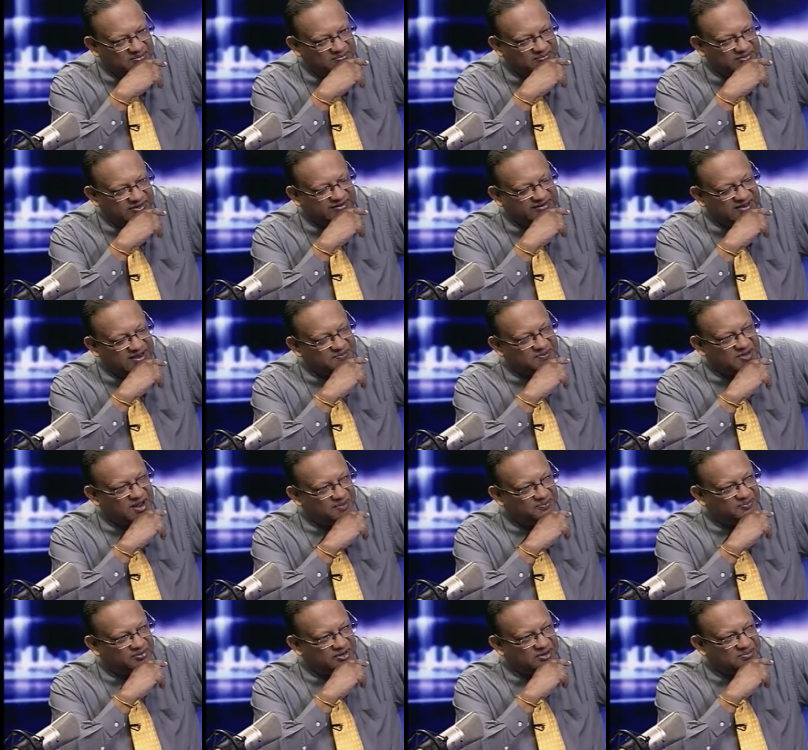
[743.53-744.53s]
the same
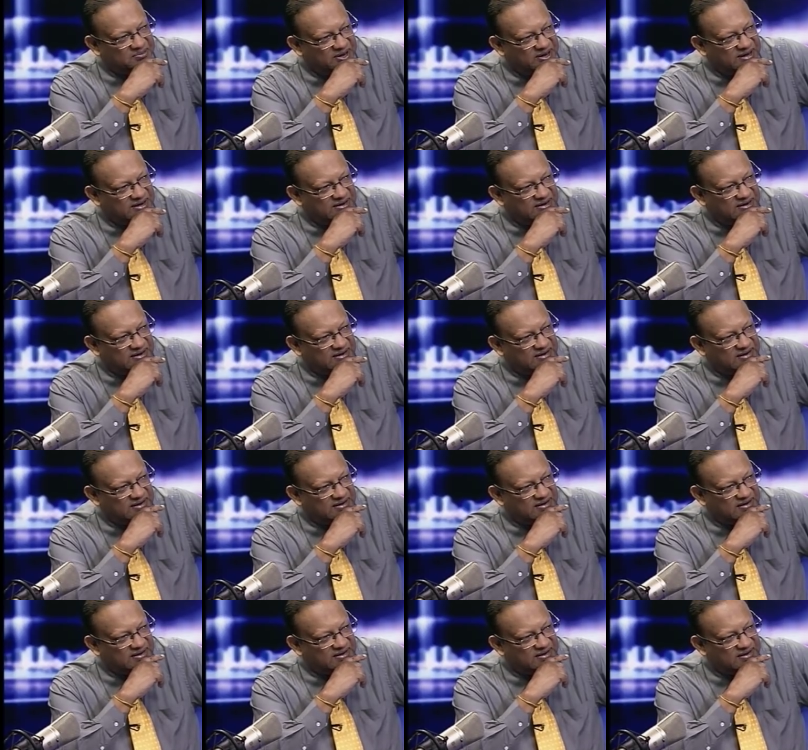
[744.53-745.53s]
company made
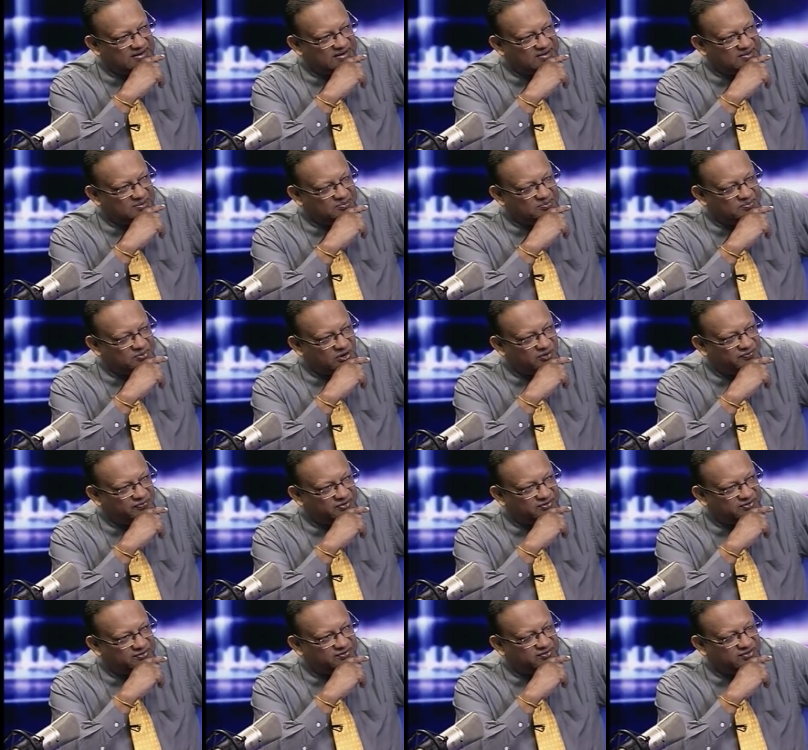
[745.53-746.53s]

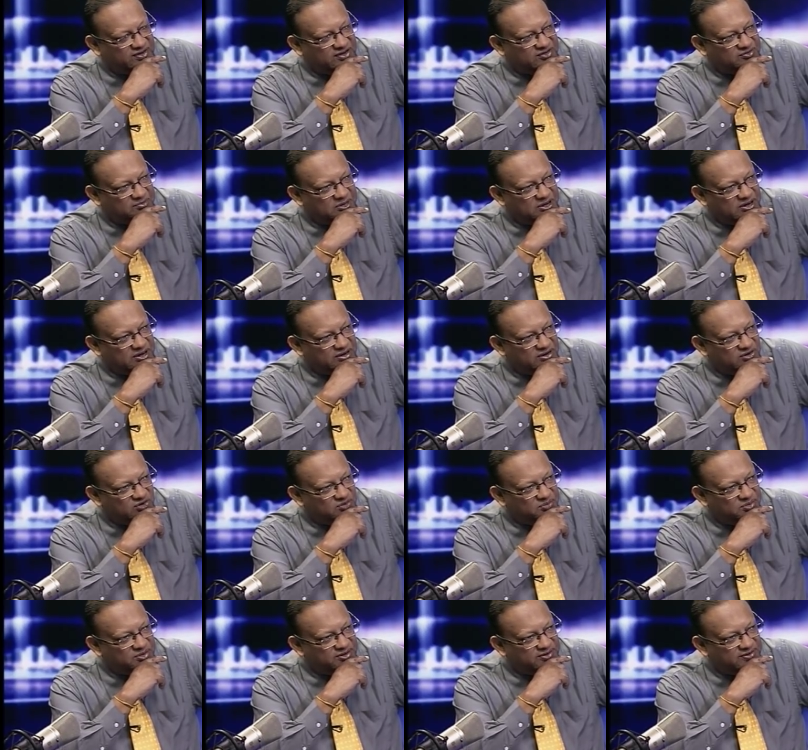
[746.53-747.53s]
profits of 6 billion
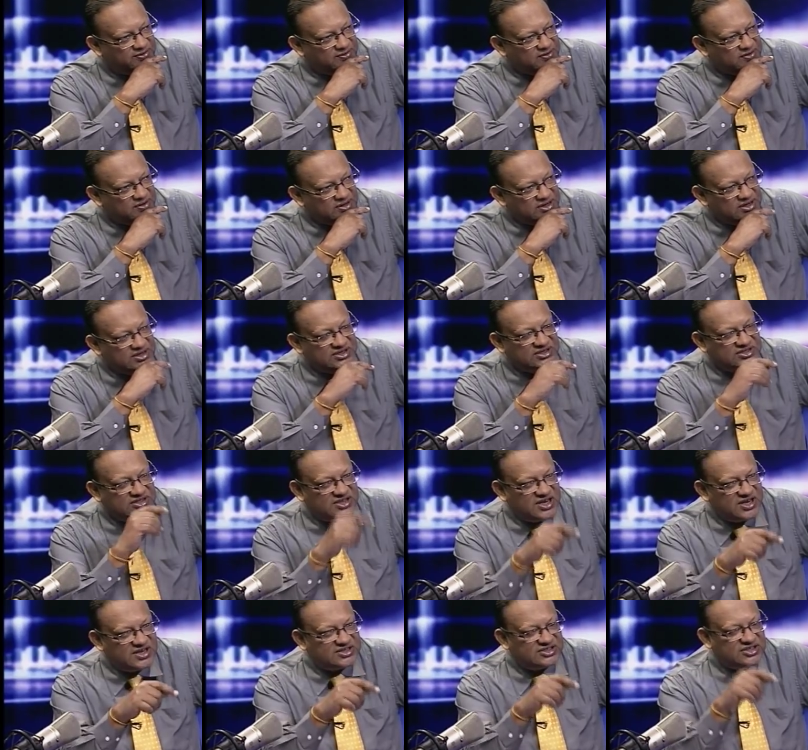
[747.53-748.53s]
rupees. Yeah.
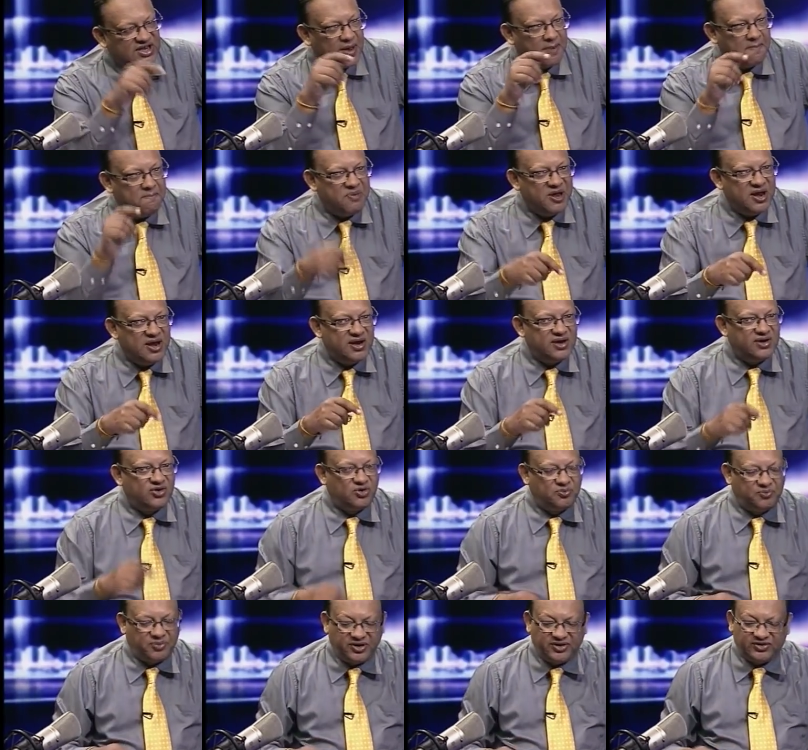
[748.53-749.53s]
6 billion
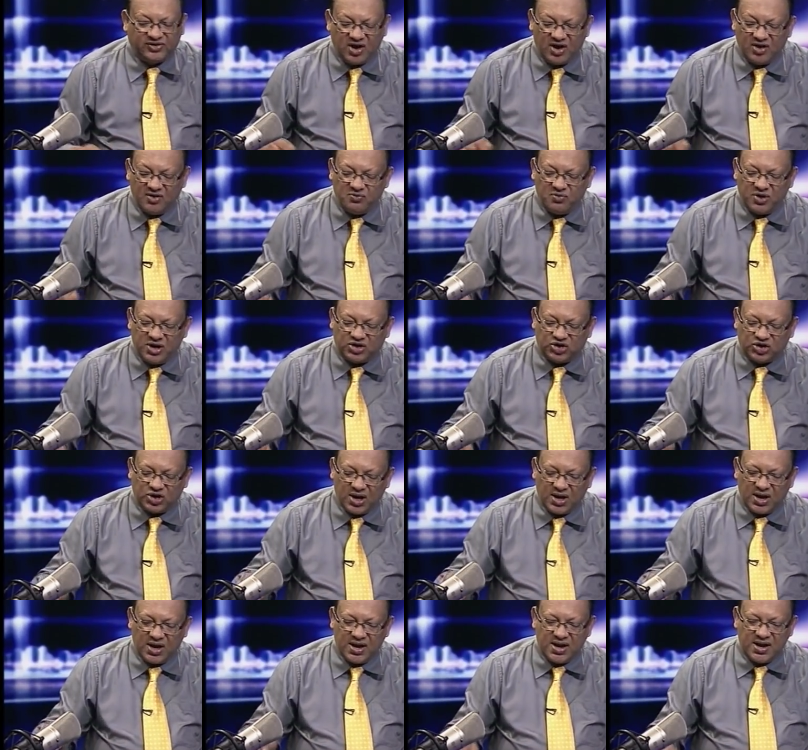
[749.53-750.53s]
rupees, which
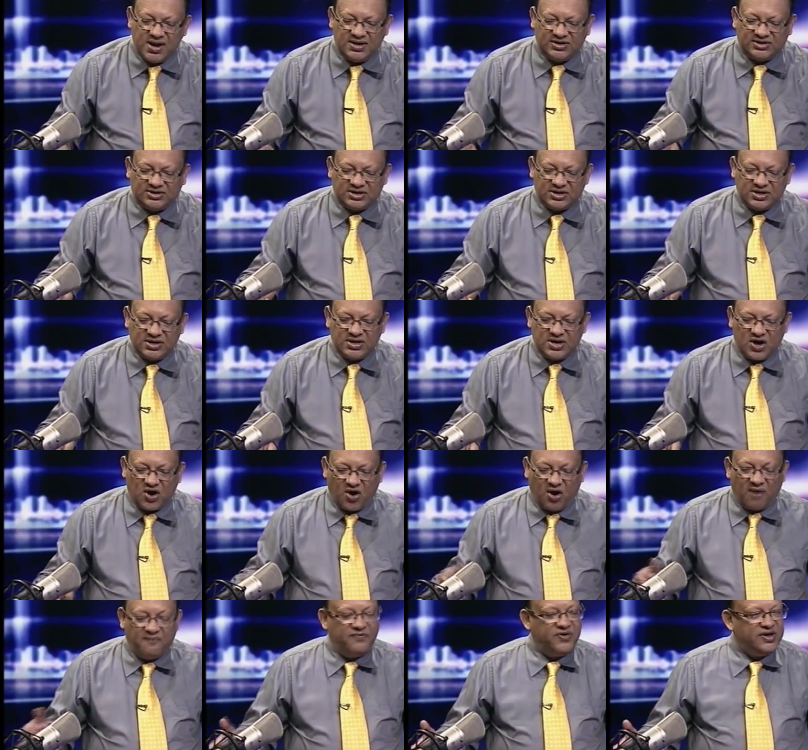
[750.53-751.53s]
is
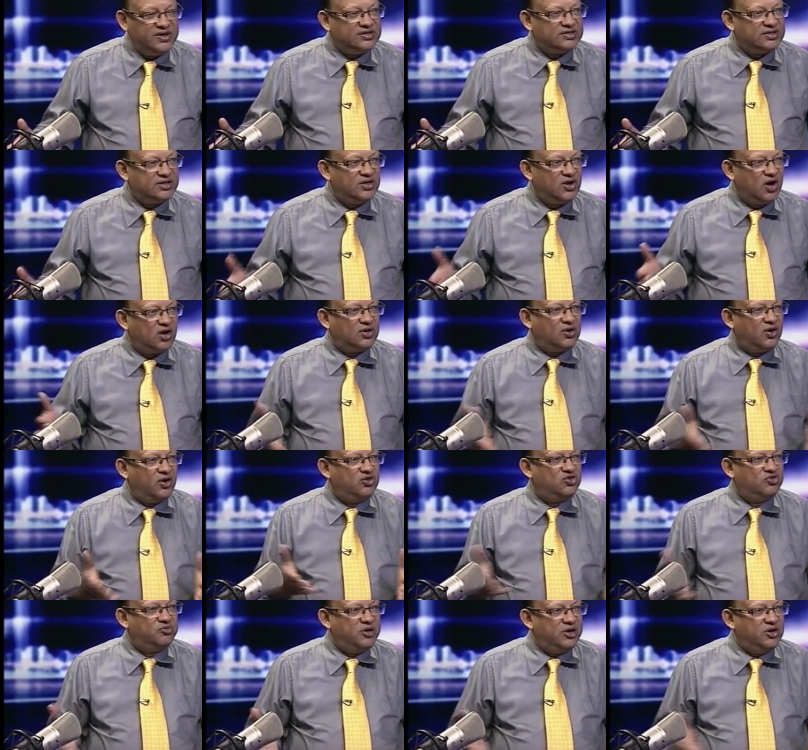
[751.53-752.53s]
obviously not
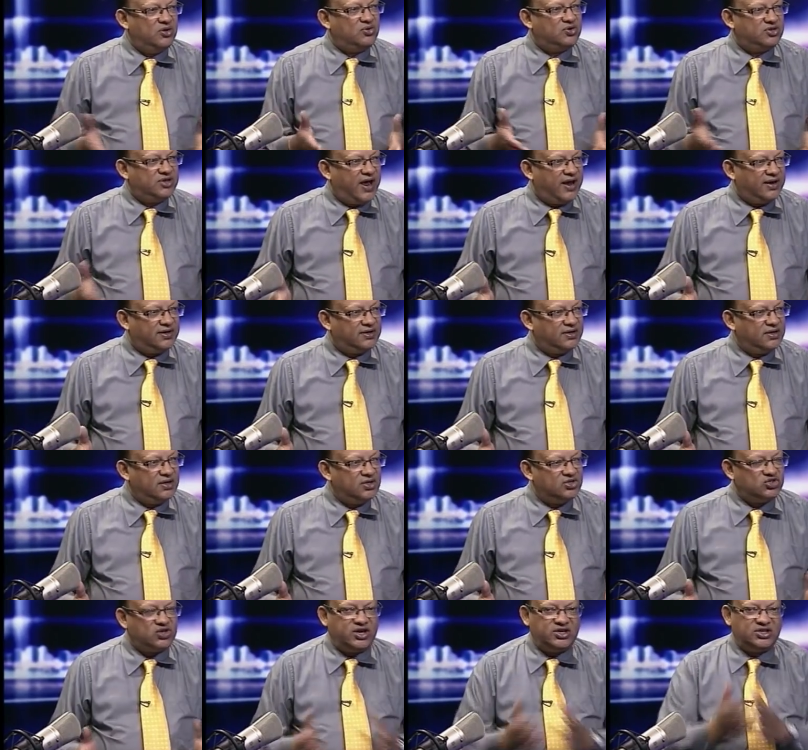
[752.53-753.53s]
going to be looked at.
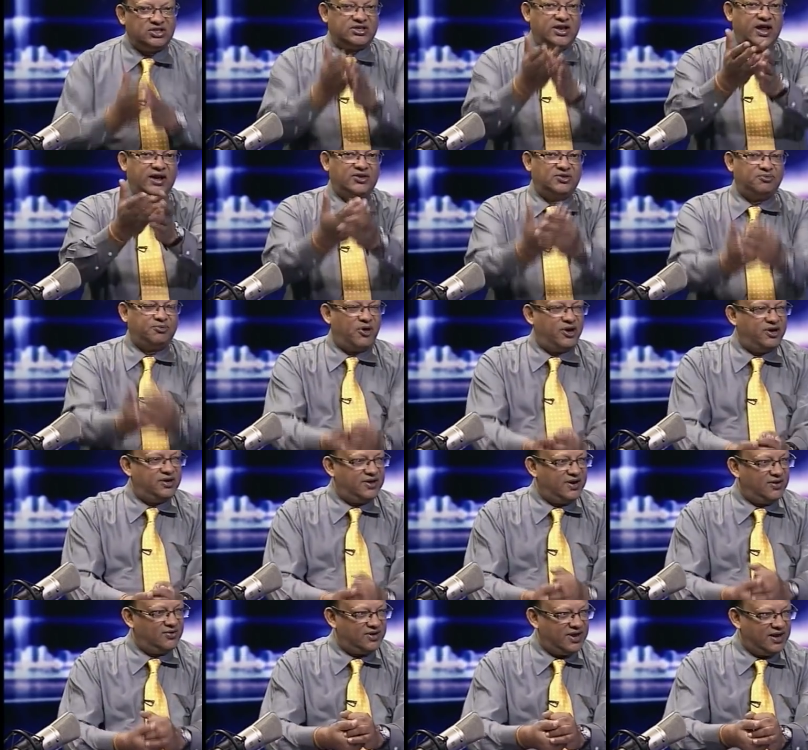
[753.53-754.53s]
Yeah. So I just like to point
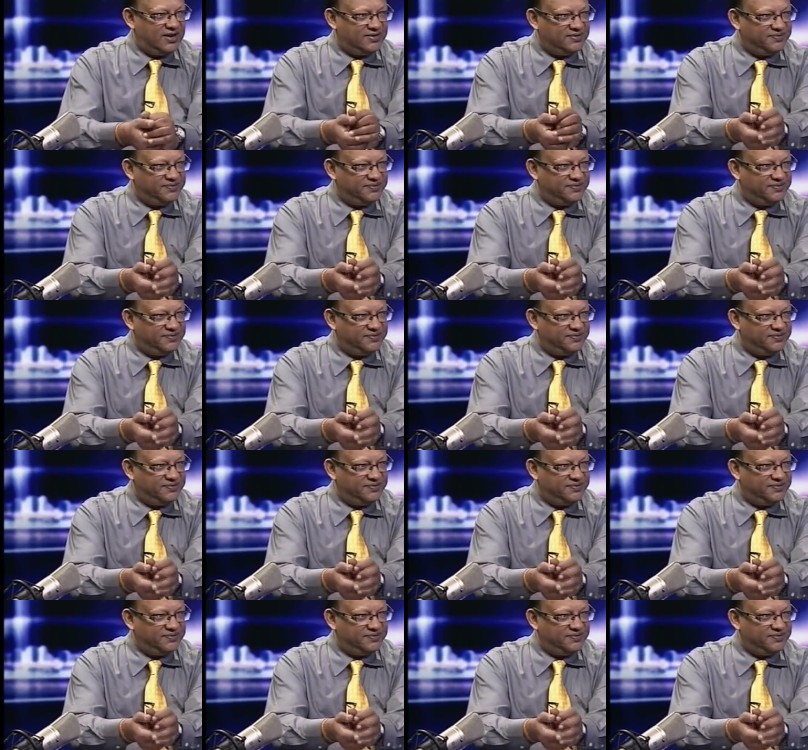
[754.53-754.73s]
out. So, so